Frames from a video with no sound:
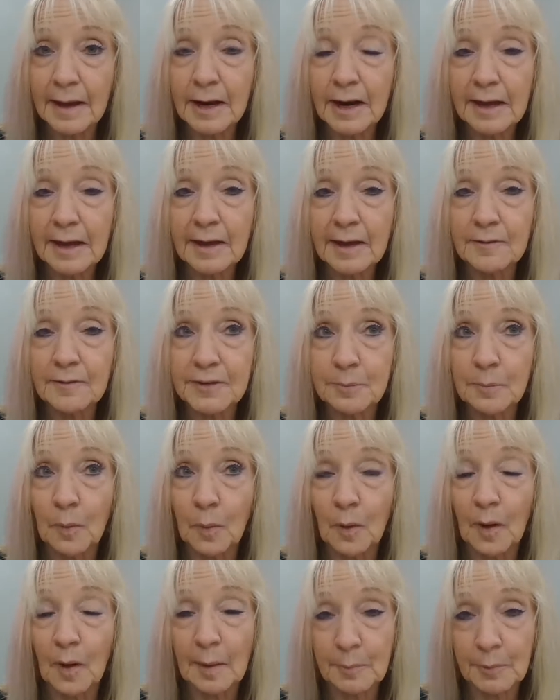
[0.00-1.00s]
it gives more
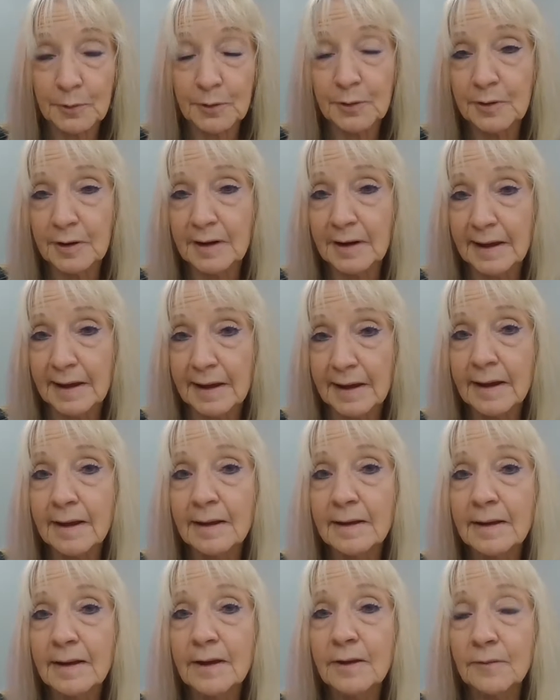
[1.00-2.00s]
opportunity
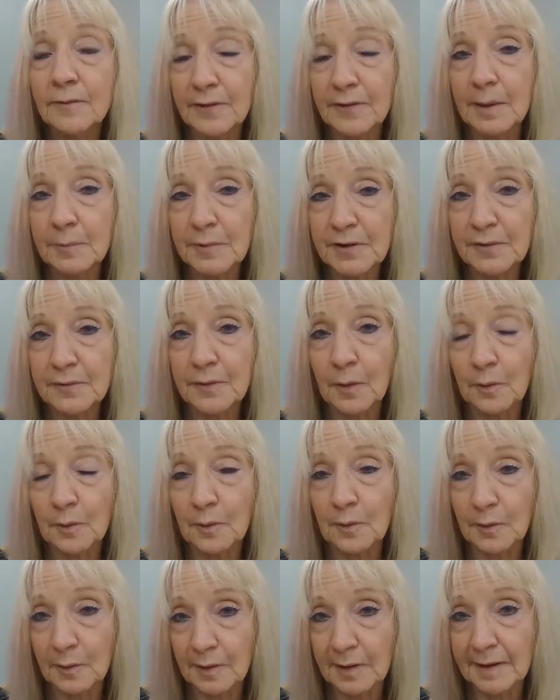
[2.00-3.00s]
for them to vote
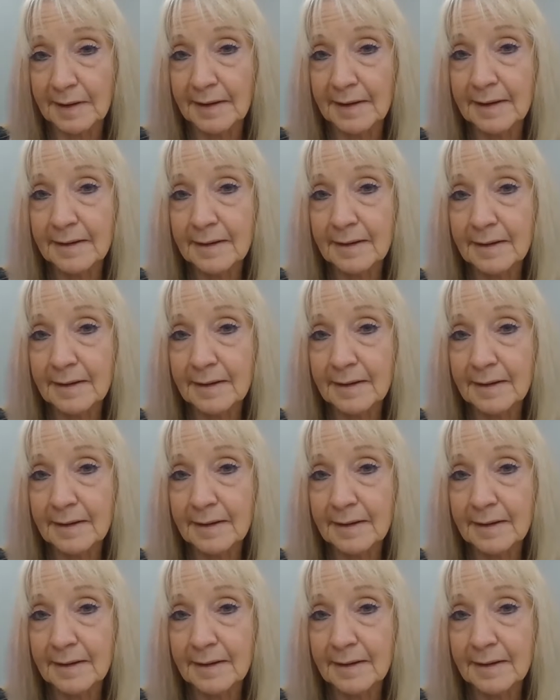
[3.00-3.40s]
early.